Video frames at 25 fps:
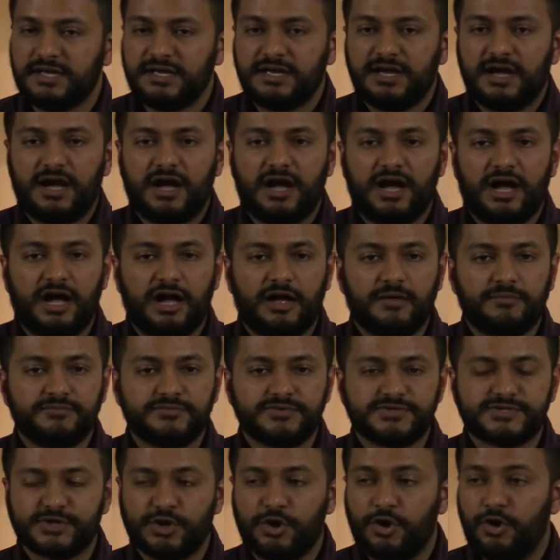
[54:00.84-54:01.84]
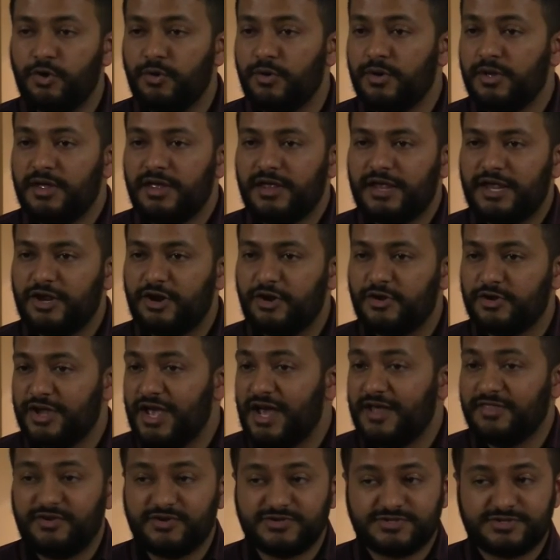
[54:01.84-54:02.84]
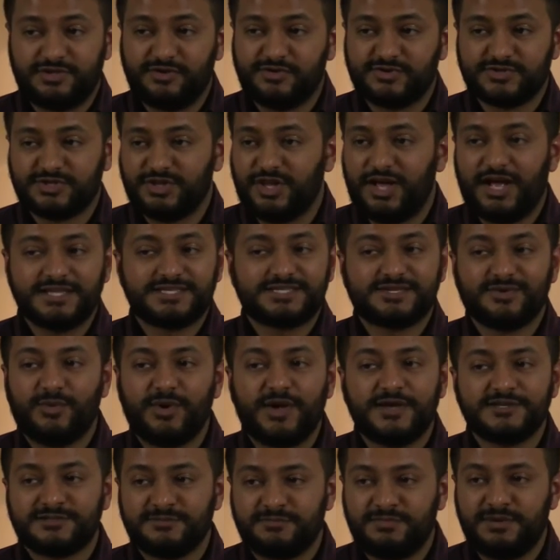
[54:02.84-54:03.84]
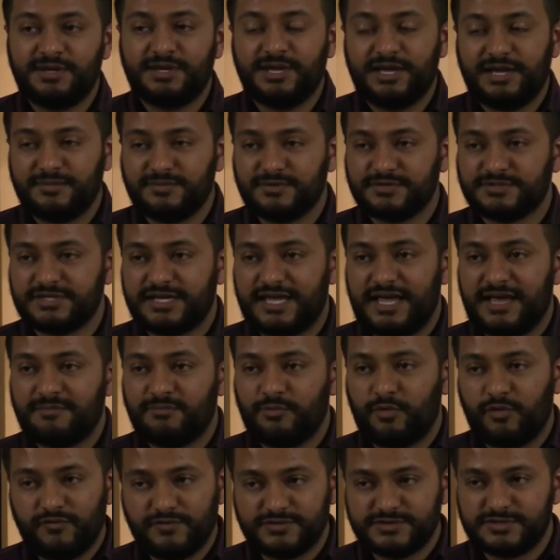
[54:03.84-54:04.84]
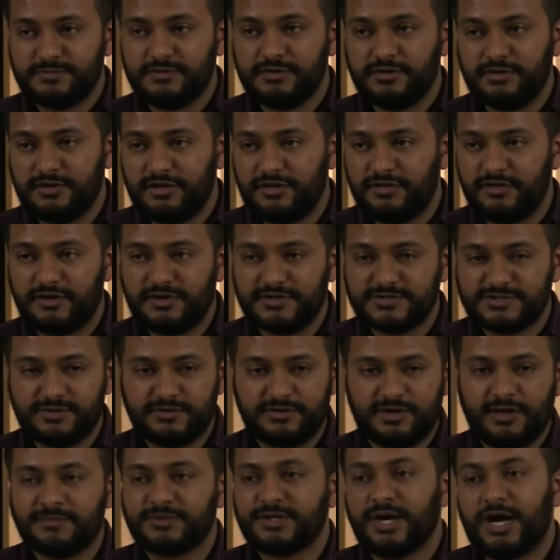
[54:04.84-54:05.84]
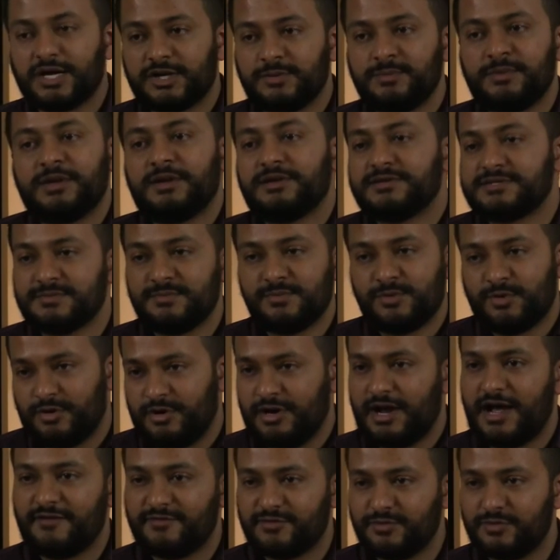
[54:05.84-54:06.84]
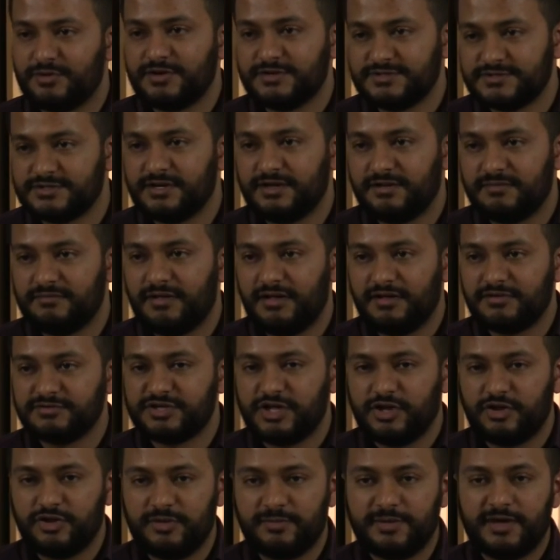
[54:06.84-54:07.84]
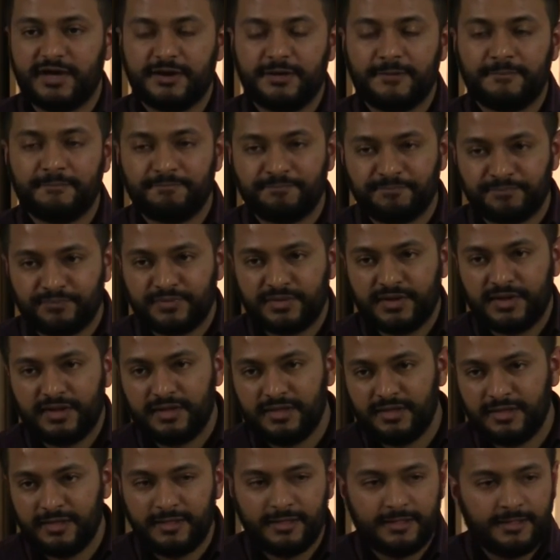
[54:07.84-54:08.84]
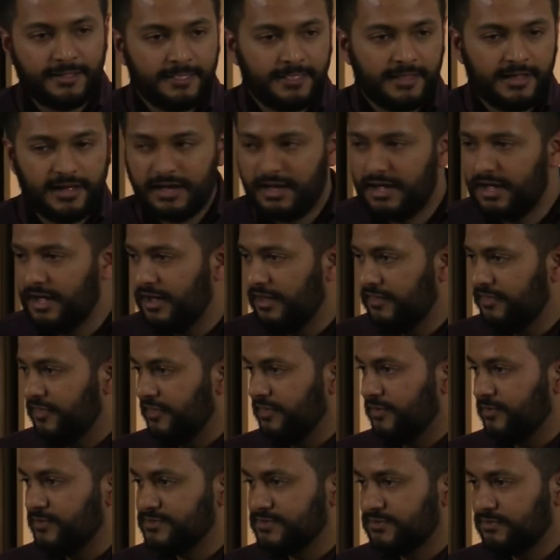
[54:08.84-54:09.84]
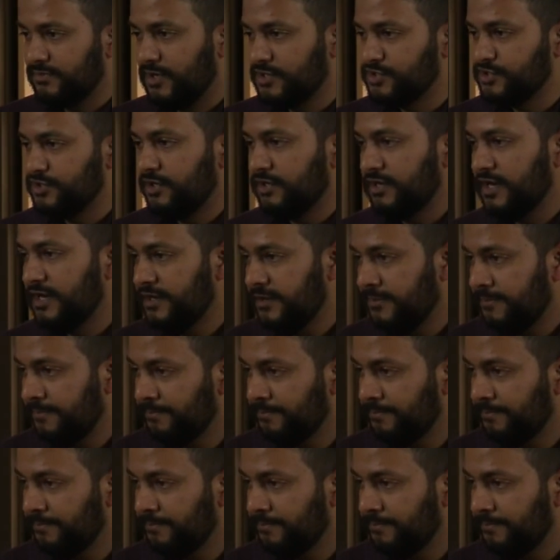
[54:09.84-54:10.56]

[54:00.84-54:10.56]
Um, so, you know, yeah, there's, there's lots of ways of being able to get more visibility there. So come talk to me some more afterwards and I'll, I'll tell you about it. Uh, I think there was a question here, Andy?